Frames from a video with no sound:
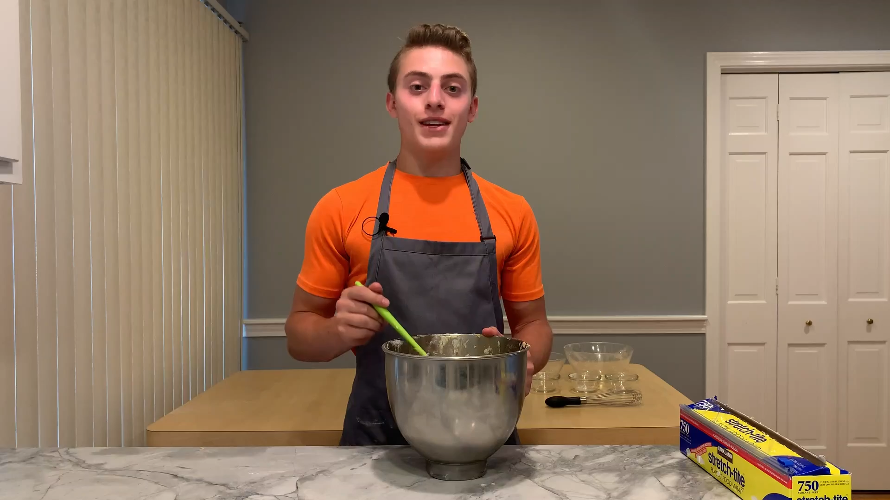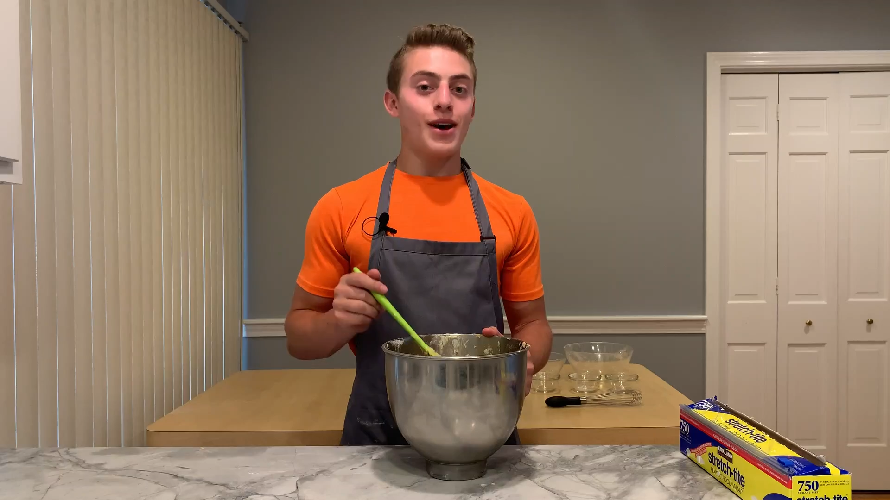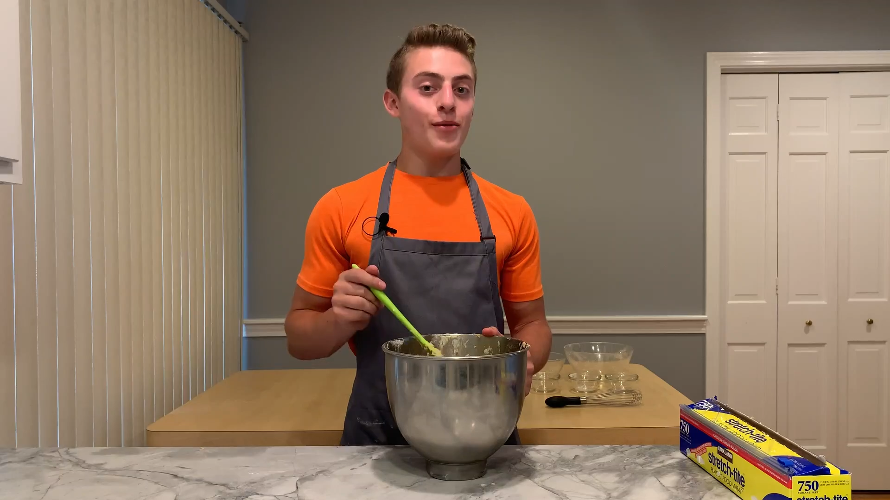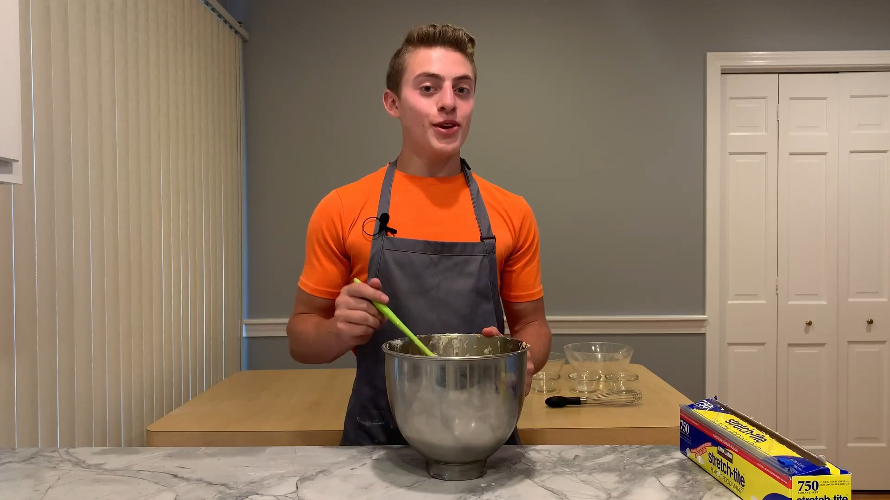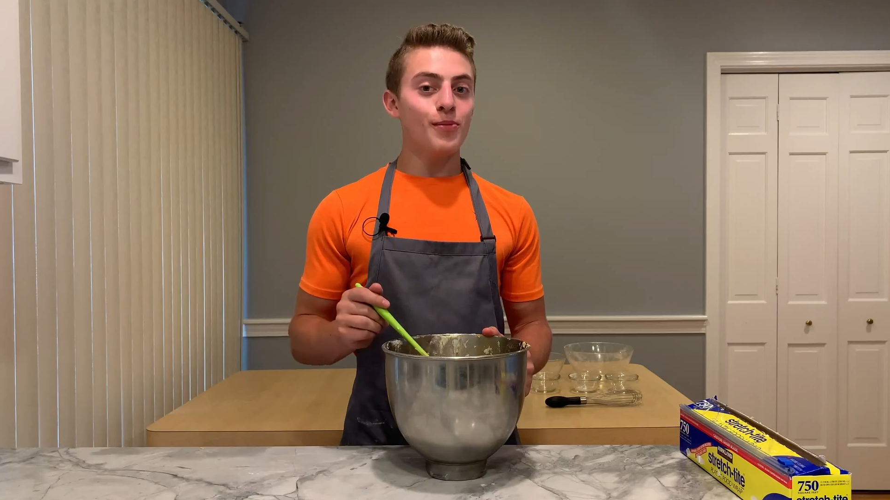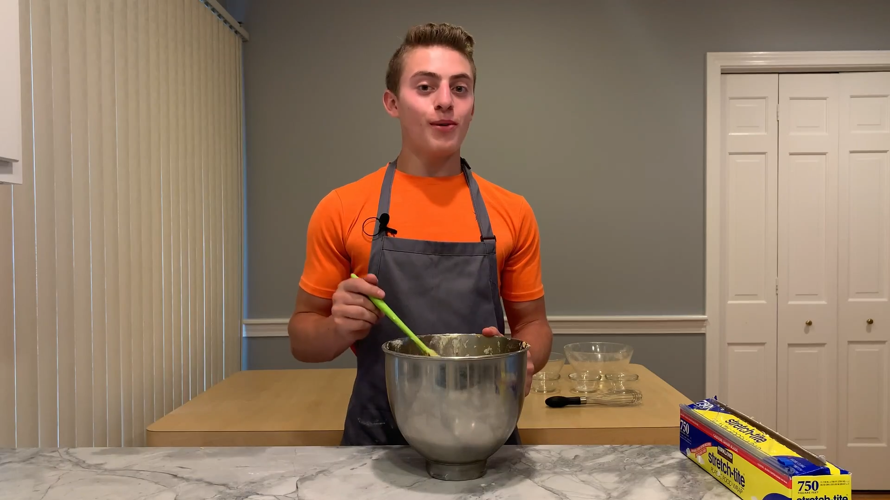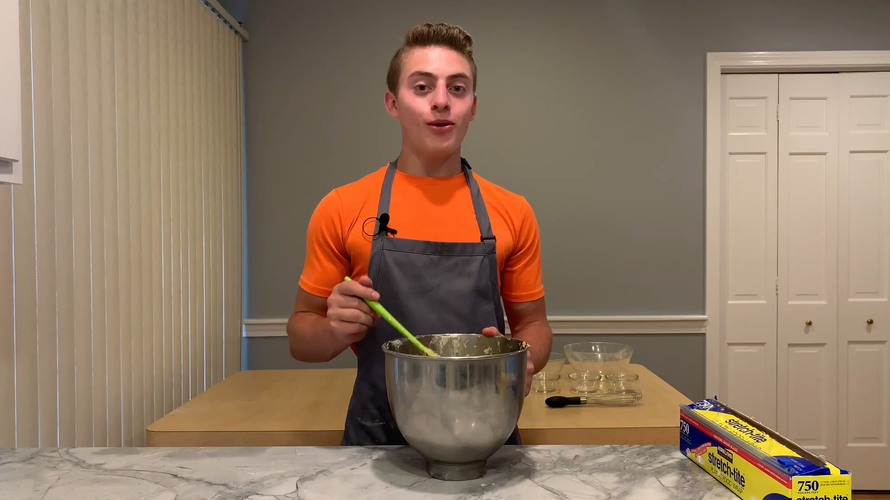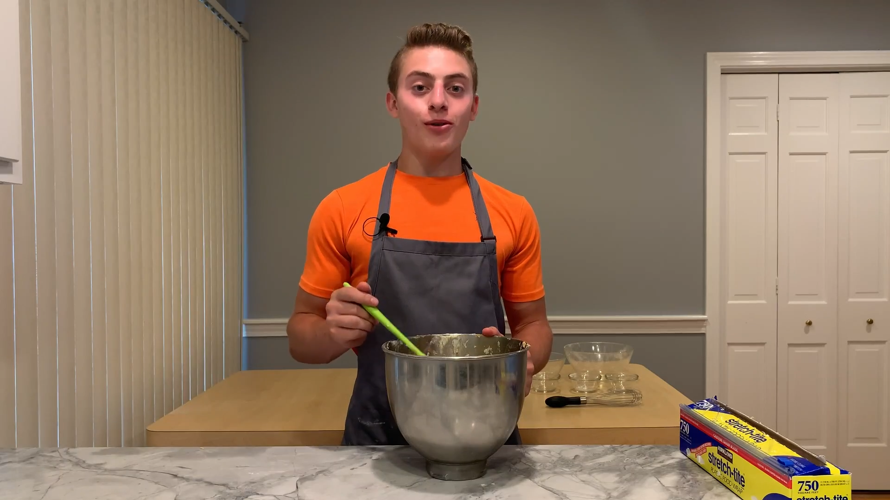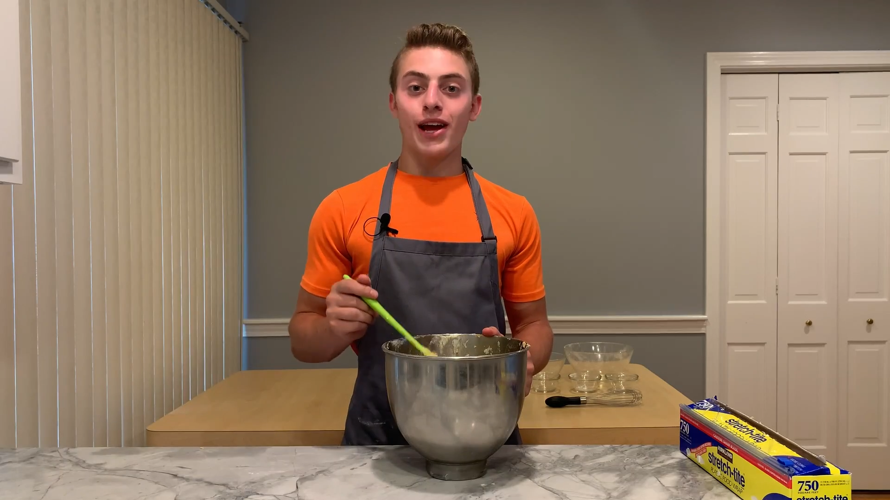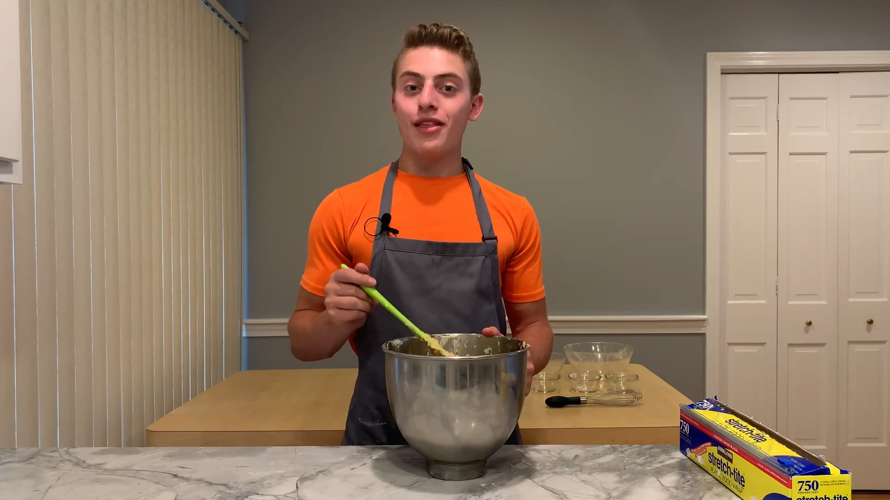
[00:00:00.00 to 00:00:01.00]
Now in your
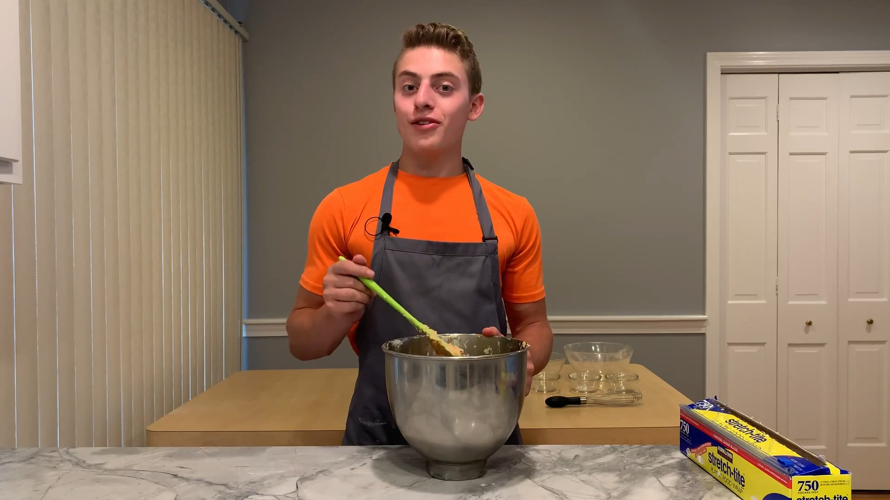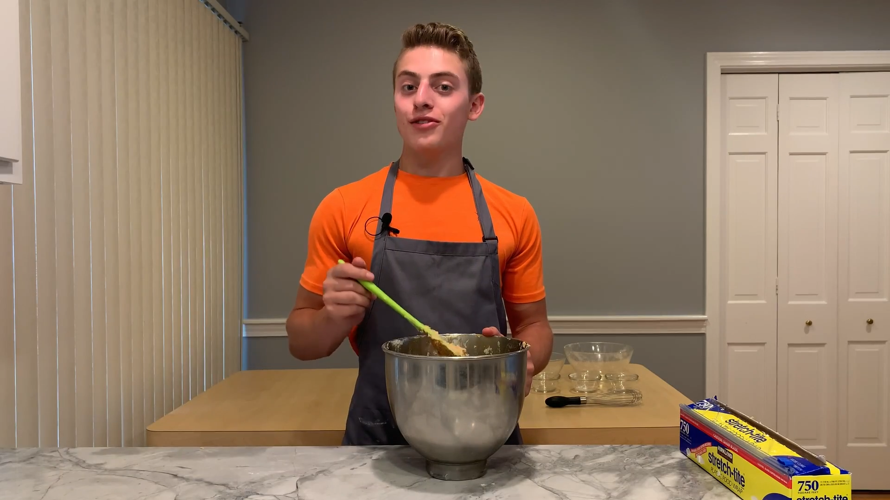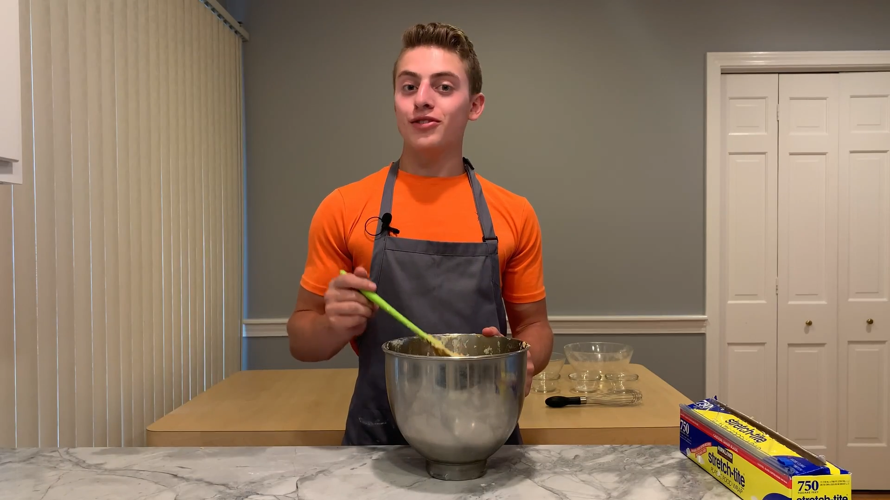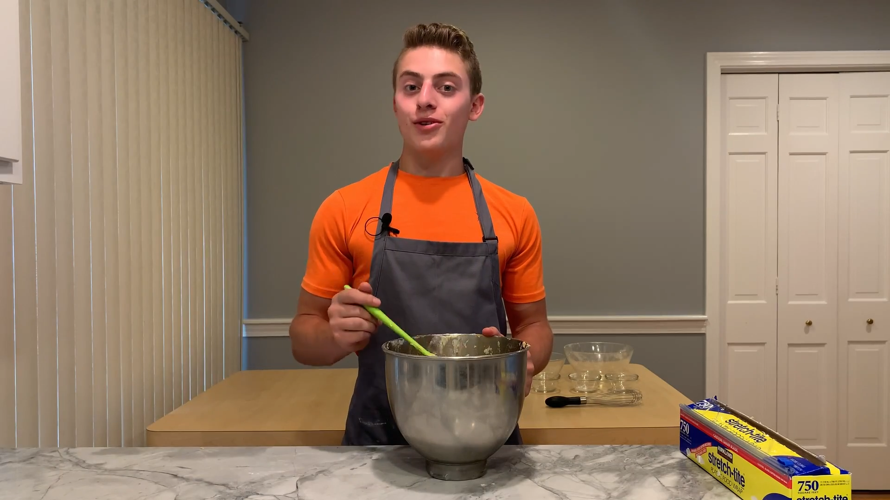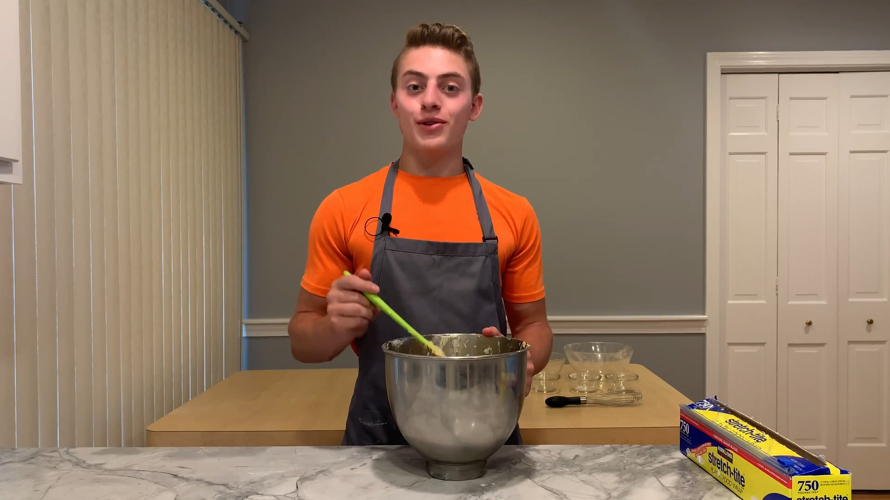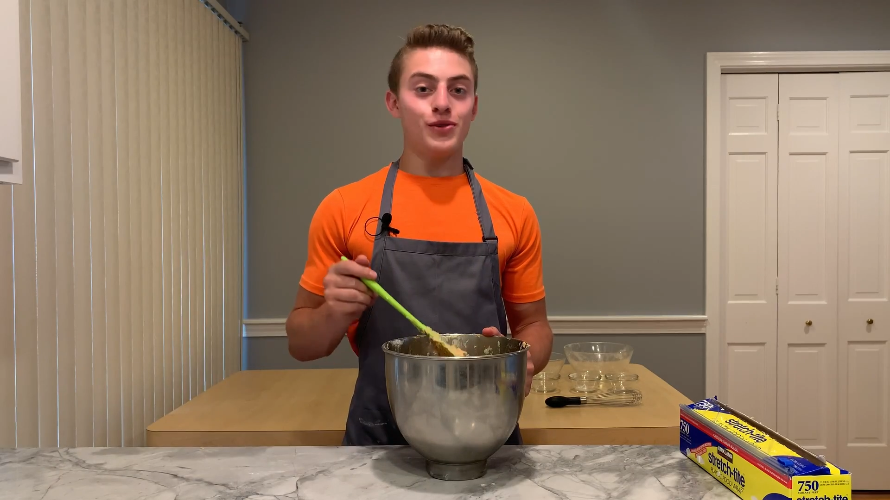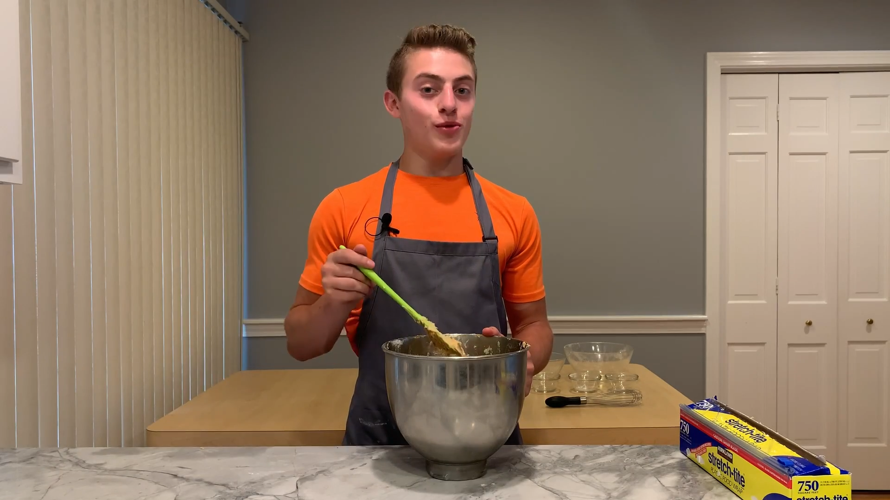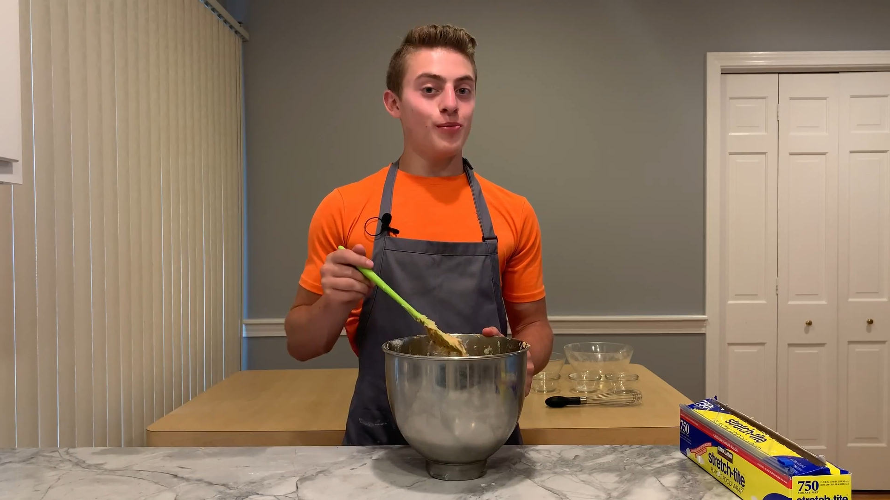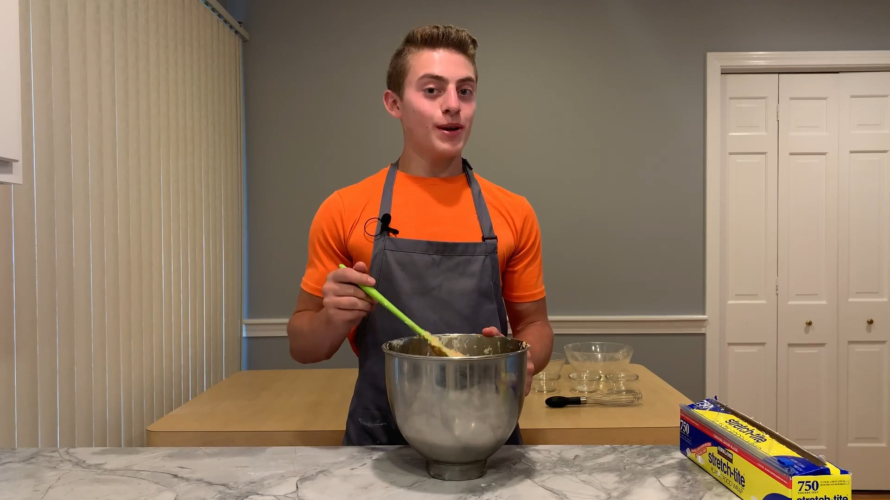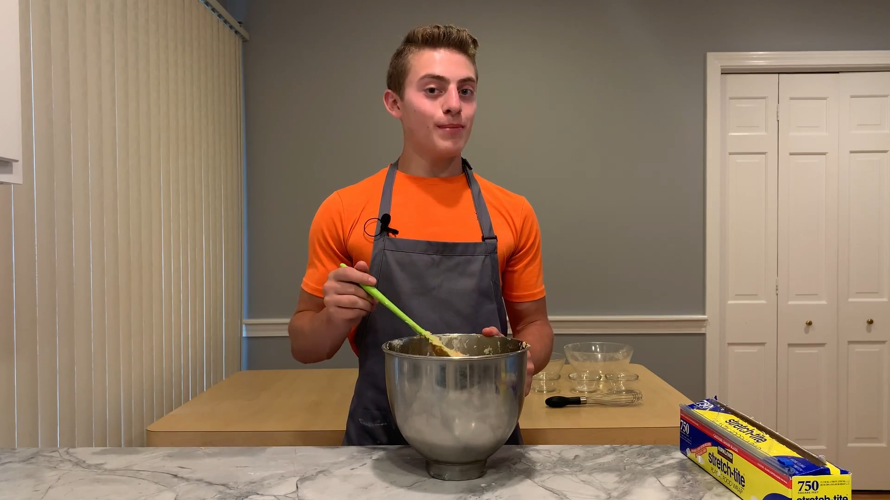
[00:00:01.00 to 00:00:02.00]
bowl, gather your dough into
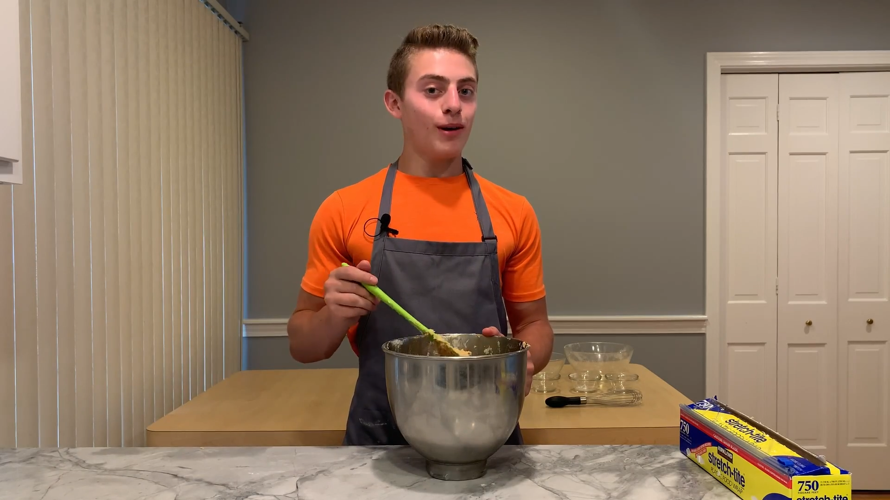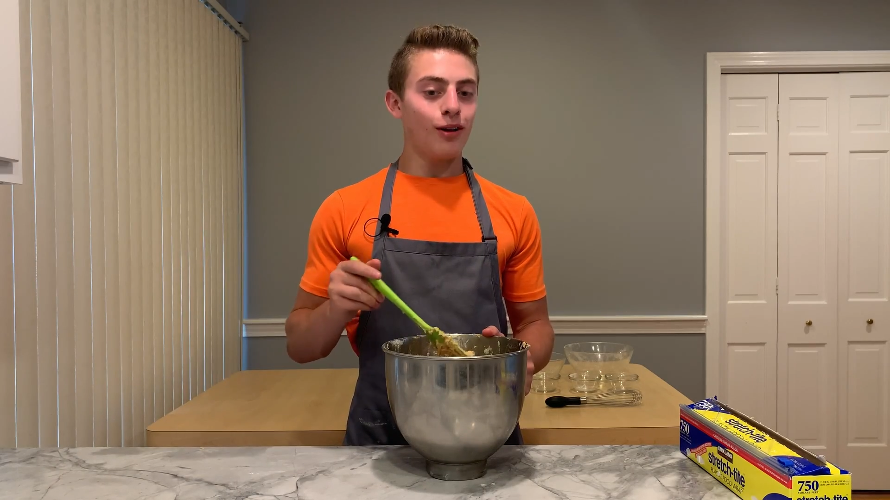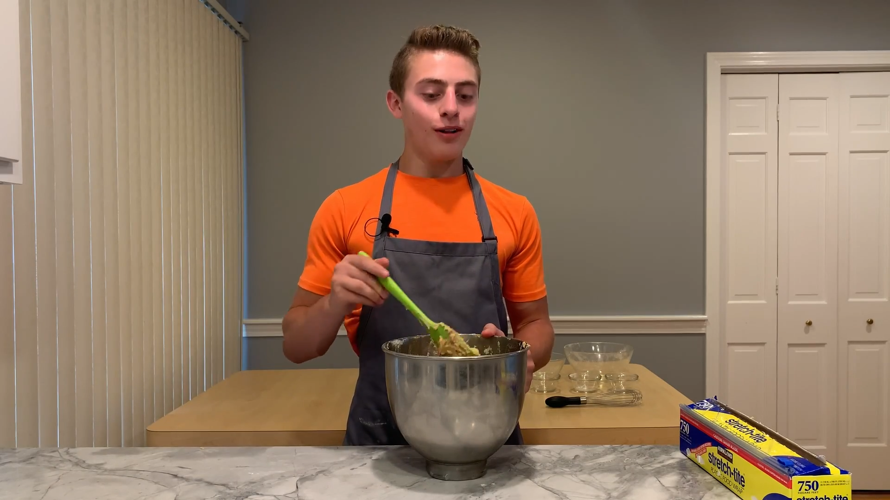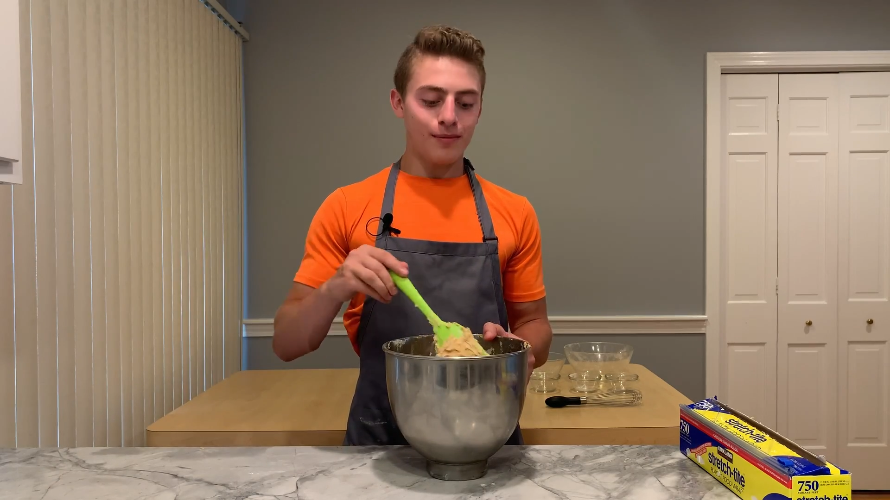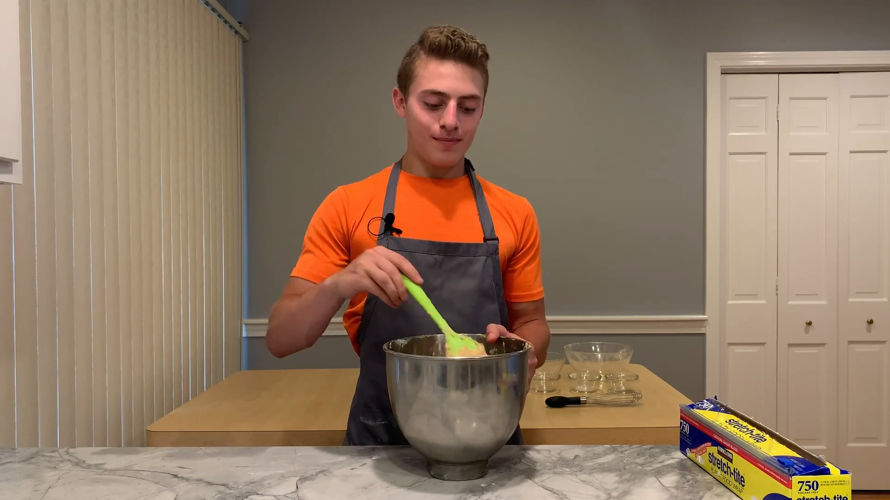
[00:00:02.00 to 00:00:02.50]
a big ball.